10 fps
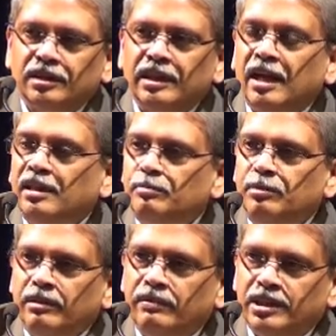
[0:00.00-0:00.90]
than the
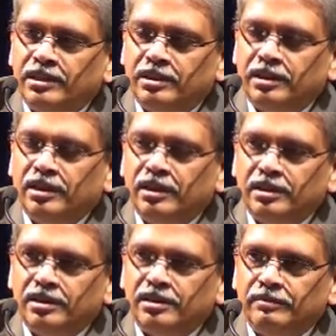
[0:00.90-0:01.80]
previous 30
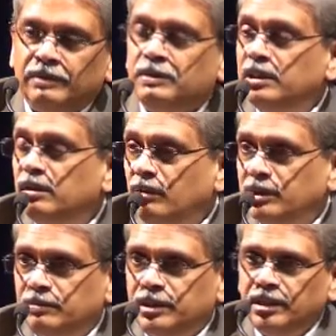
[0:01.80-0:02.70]
years. We have seen
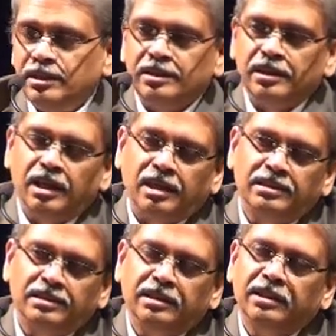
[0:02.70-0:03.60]
lots of changes in the
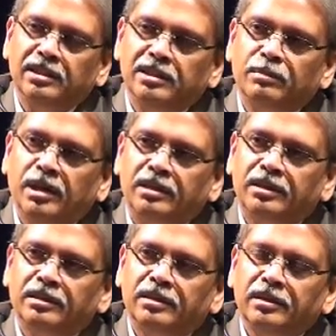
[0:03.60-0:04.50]
last 30 years,
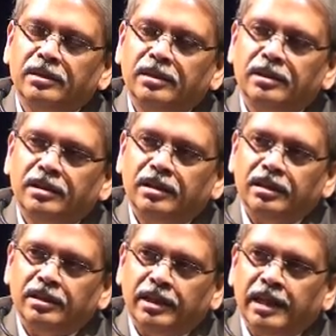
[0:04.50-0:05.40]
but
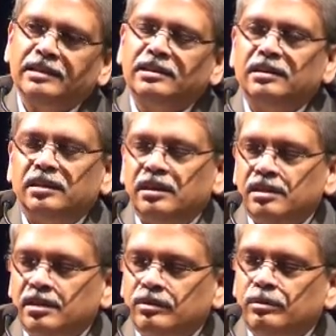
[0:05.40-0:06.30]
the next 30
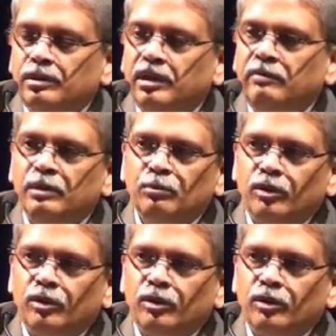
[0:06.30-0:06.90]
years are going to be even